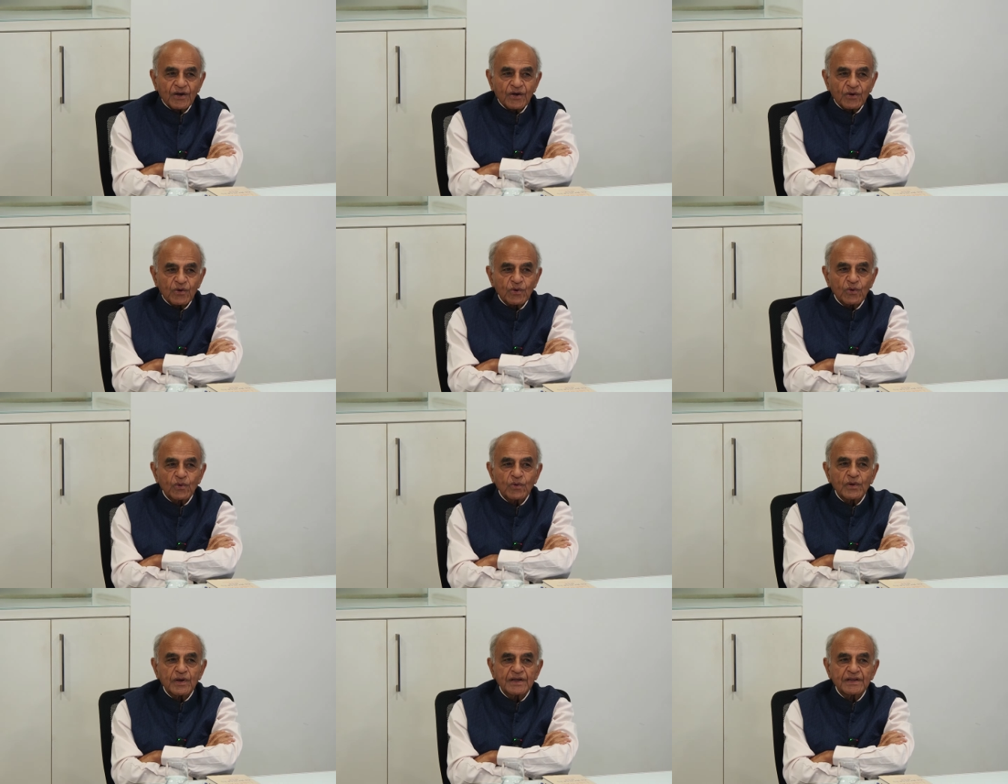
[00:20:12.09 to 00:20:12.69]

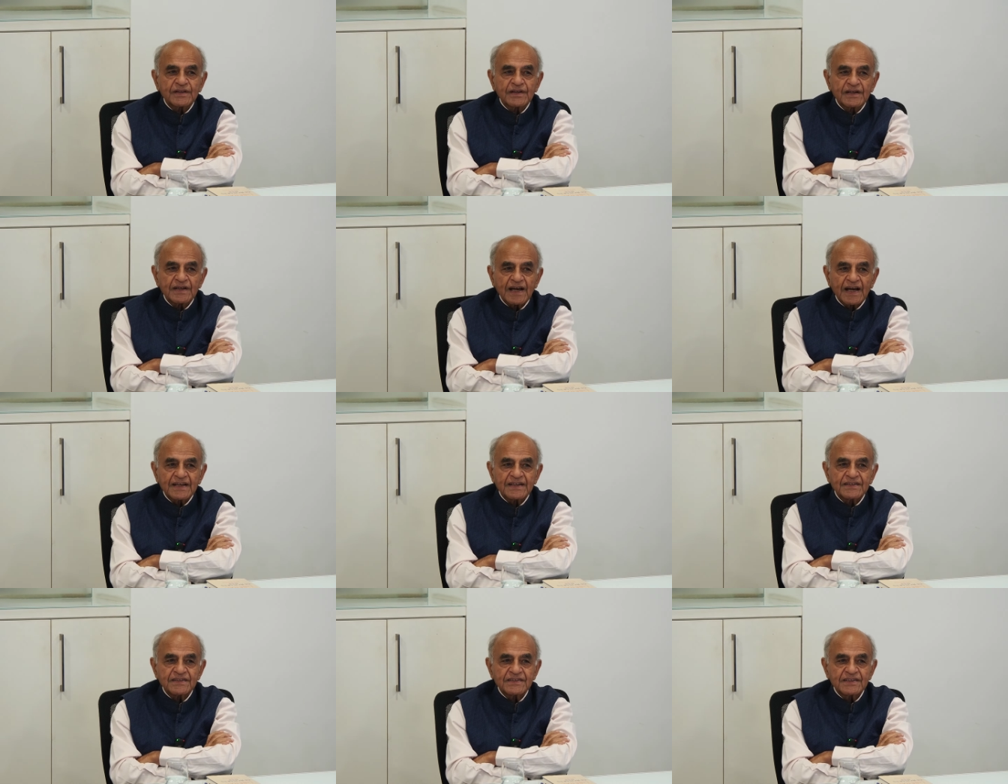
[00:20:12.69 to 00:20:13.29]
who in the
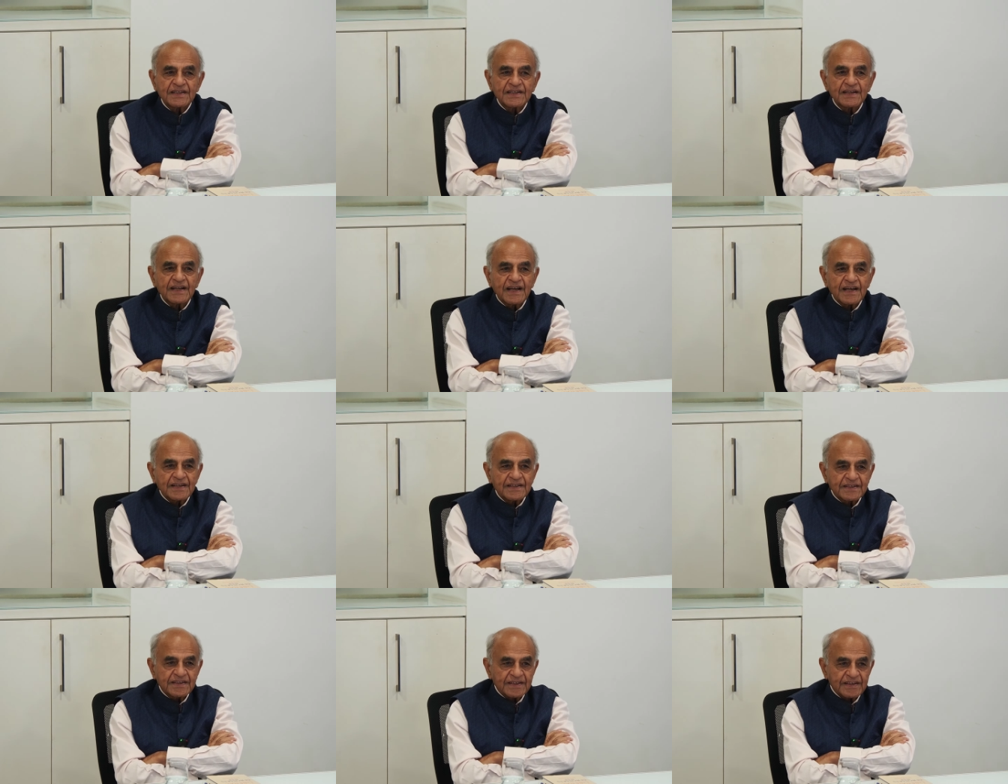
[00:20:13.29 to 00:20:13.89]

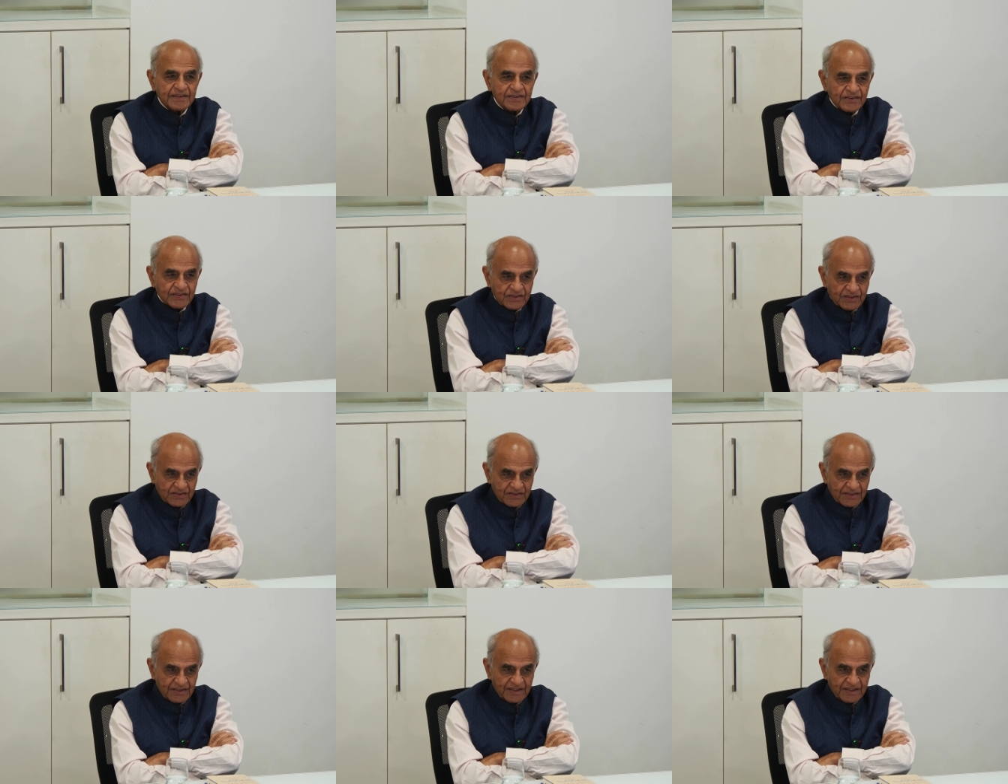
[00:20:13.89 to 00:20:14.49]
1980s